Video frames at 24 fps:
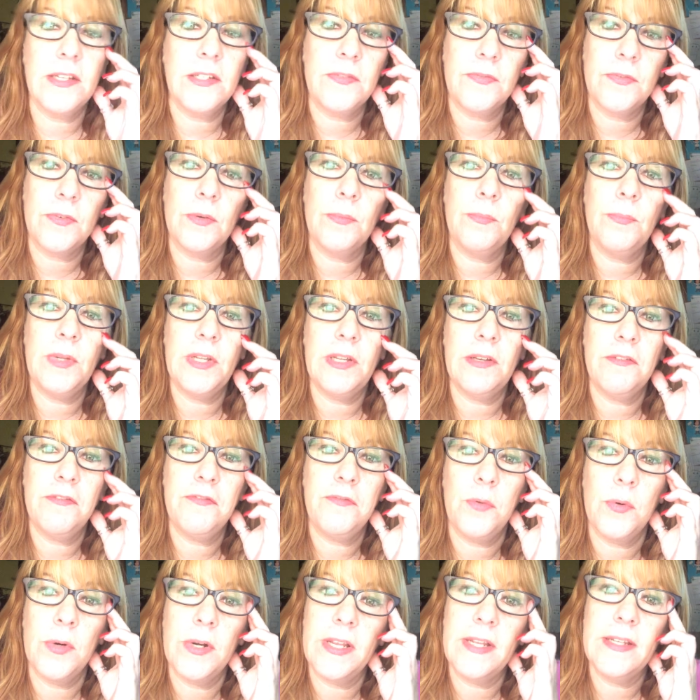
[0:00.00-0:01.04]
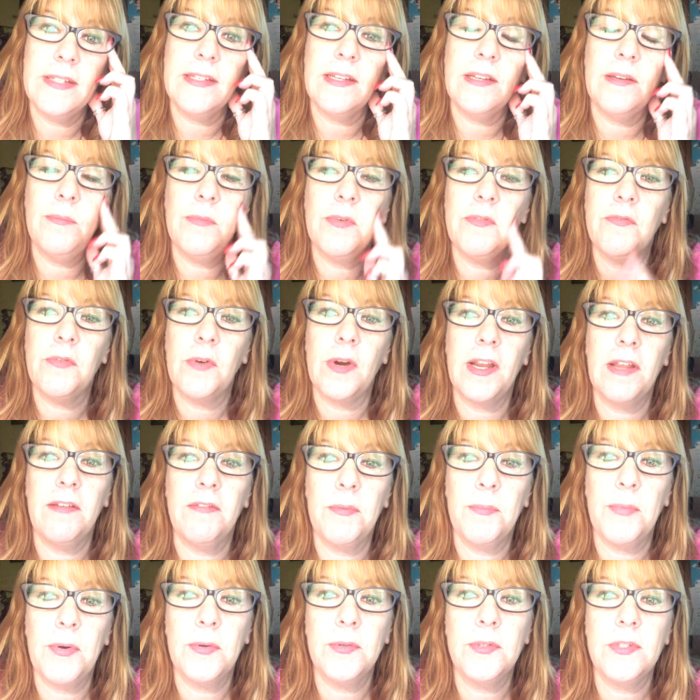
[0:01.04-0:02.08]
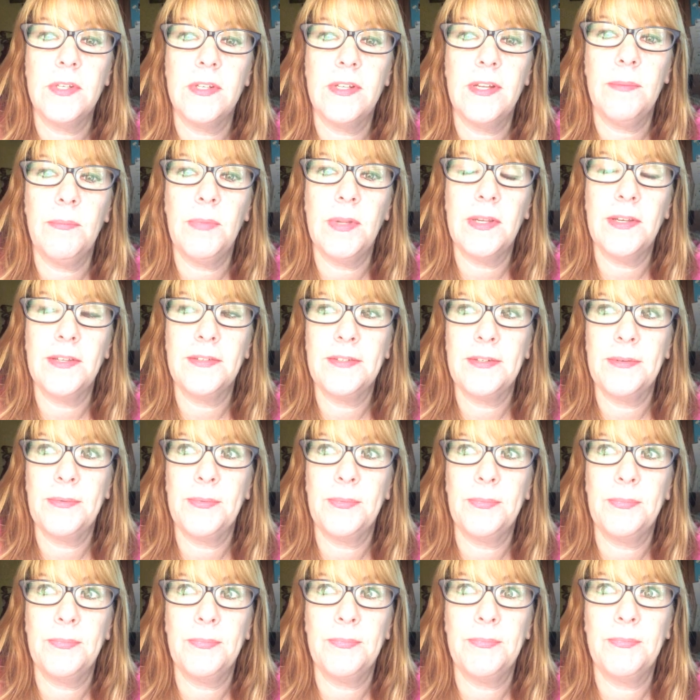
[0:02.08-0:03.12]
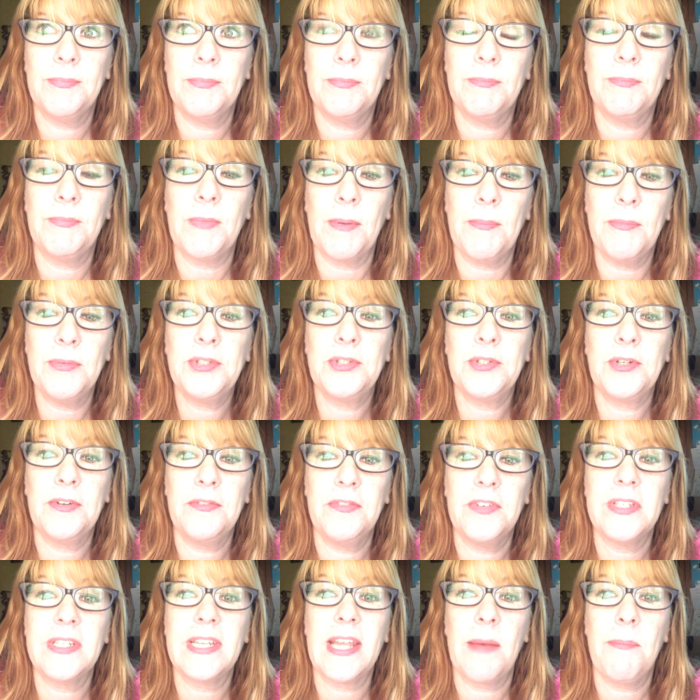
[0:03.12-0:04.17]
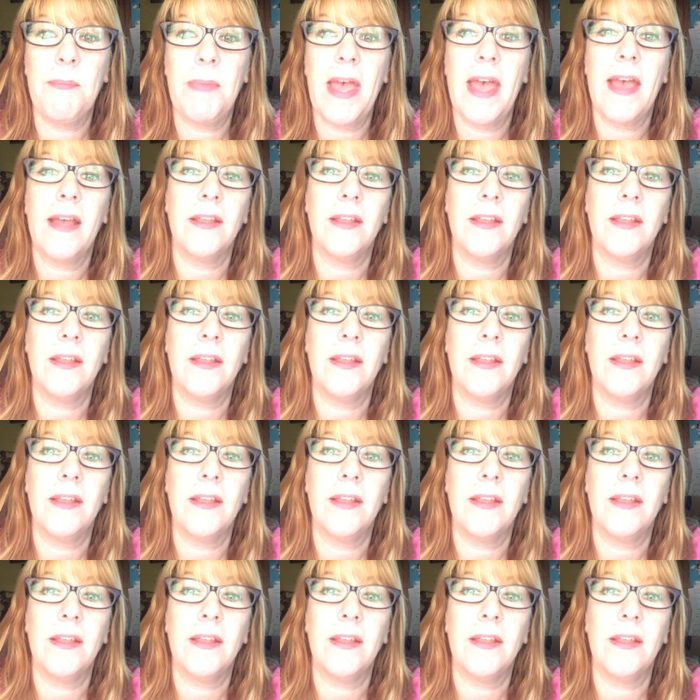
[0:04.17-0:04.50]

for being 4 days in before I even posted it, because I'm sure if you sat back